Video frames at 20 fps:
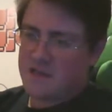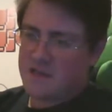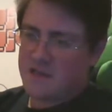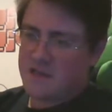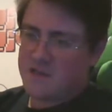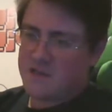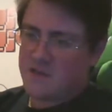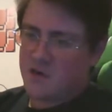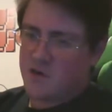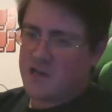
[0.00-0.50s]

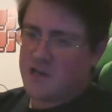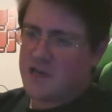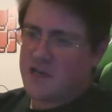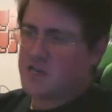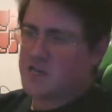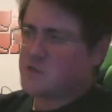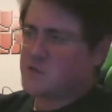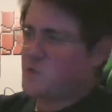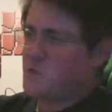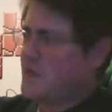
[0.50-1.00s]
starting
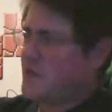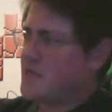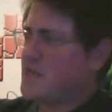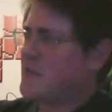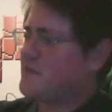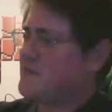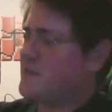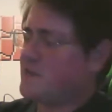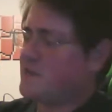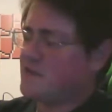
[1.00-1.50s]
next week, I
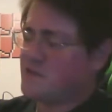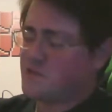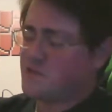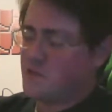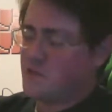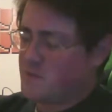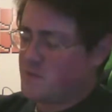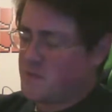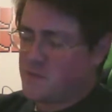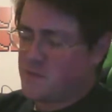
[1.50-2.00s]
think there's going to
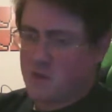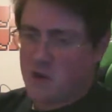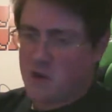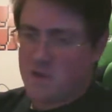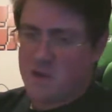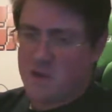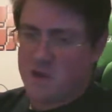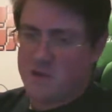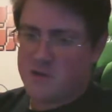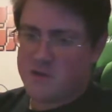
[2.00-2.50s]
be
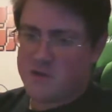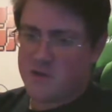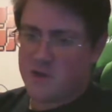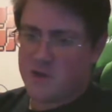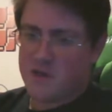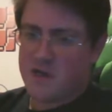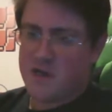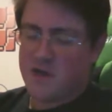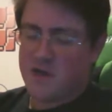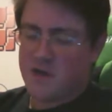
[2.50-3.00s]
promos
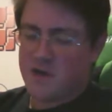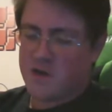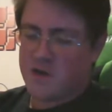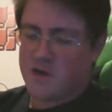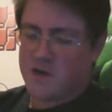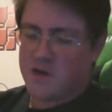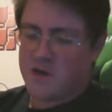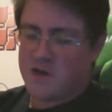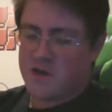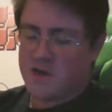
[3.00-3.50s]
starting
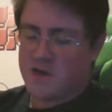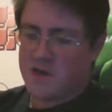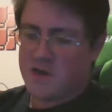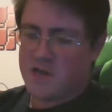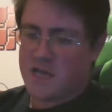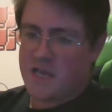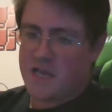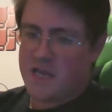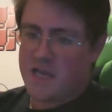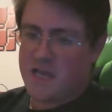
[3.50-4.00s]
on
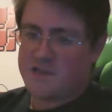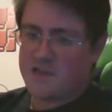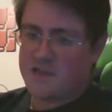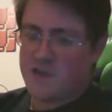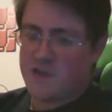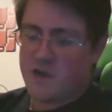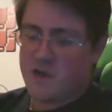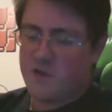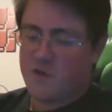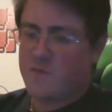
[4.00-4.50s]

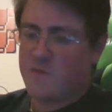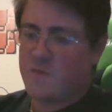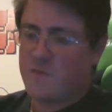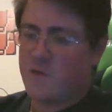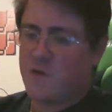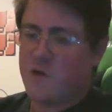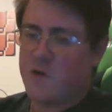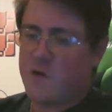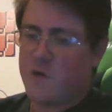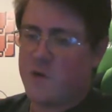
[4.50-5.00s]
ESO for
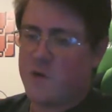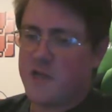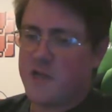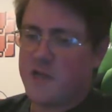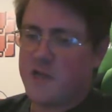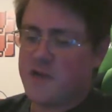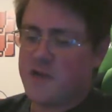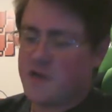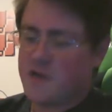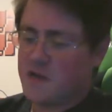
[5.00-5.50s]

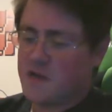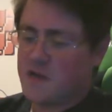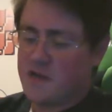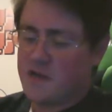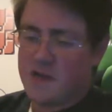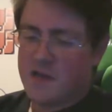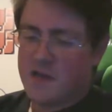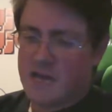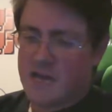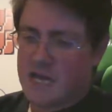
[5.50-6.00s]
Morrowind,
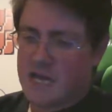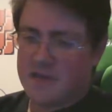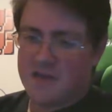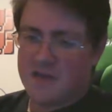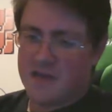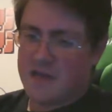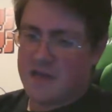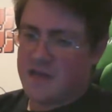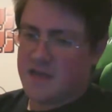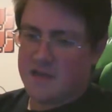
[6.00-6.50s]
and
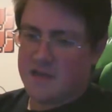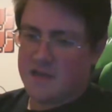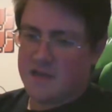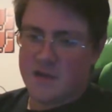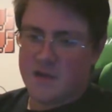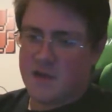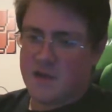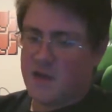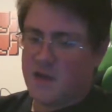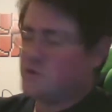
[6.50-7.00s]
then, you know,
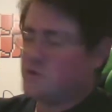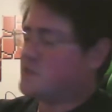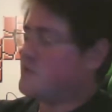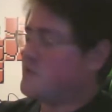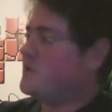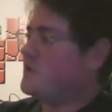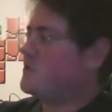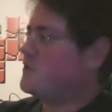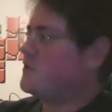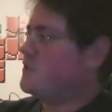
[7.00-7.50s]
a host of
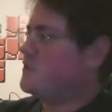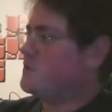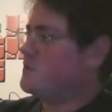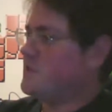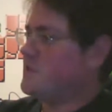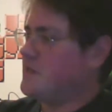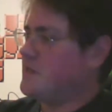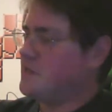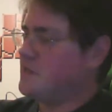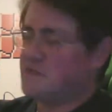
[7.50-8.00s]
other new
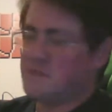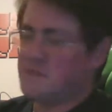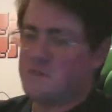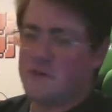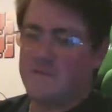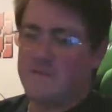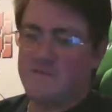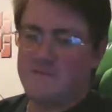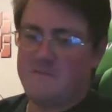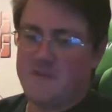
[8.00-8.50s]
releases.
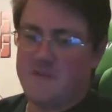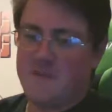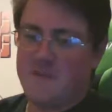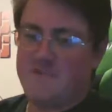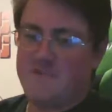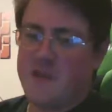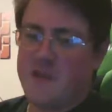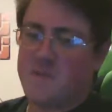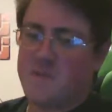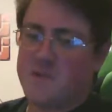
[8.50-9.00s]
But
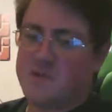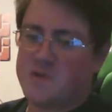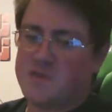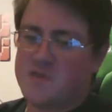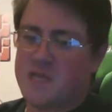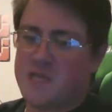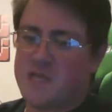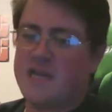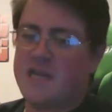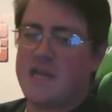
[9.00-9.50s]

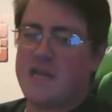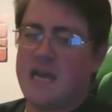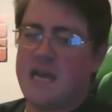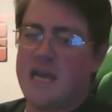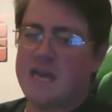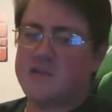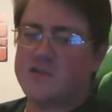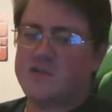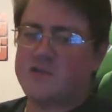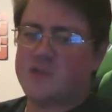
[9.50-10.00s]
50%
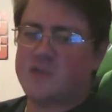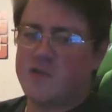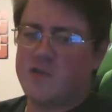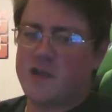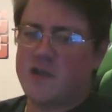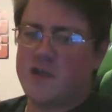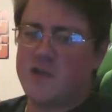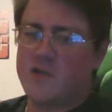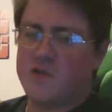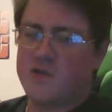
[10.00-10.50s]
extra credit
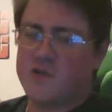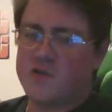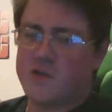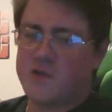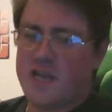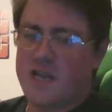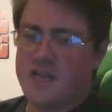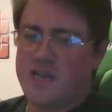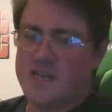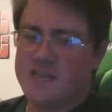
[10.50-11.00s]
on
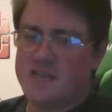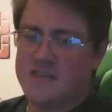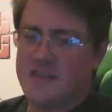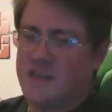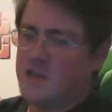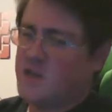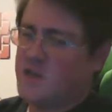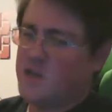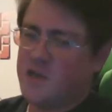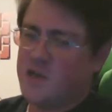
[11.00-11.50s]
trades.
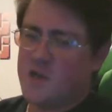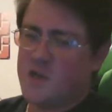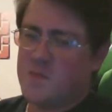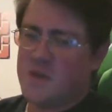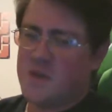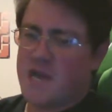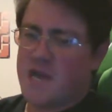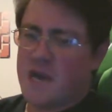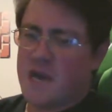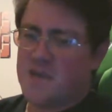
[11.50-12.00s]
You know me,
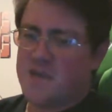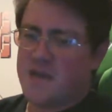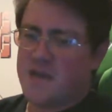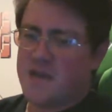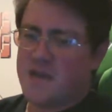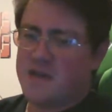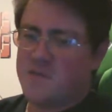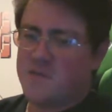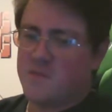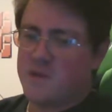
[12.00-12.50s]
I'm
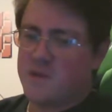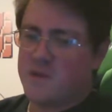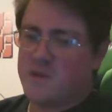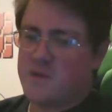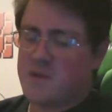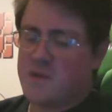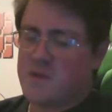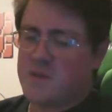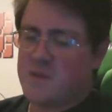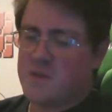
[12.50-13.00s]
not one of the
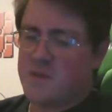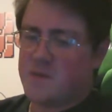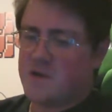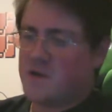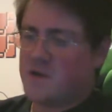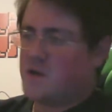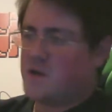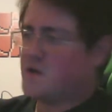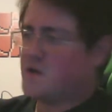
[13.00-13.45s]
people on